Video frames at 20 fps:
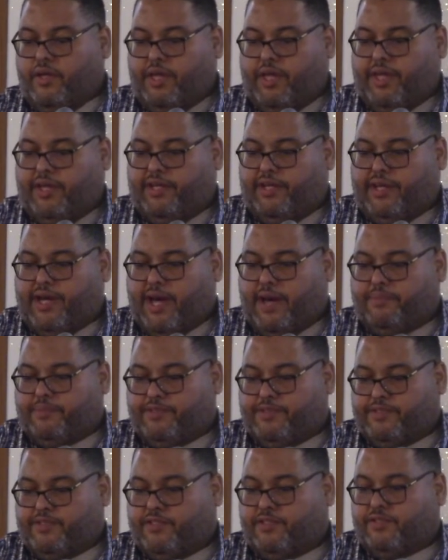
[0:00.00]
and the
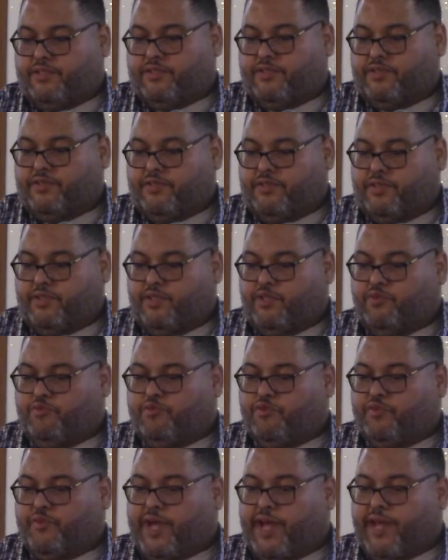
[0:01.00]
opposition to the new
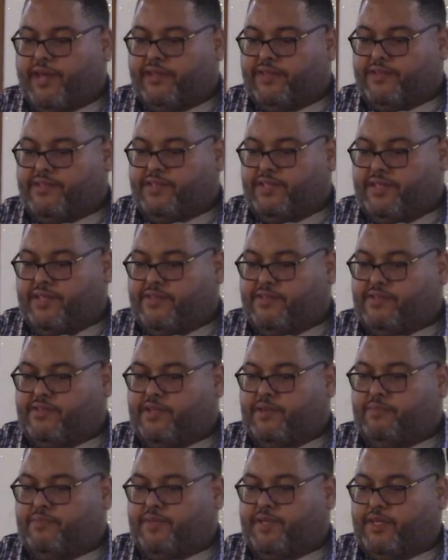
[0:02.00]
morality as
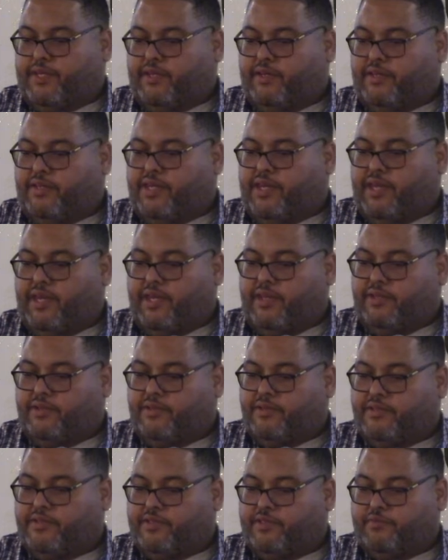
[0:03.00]
something
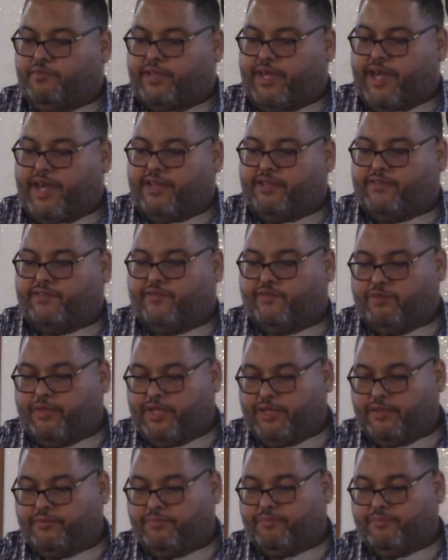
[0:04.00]
akin to blasphemy.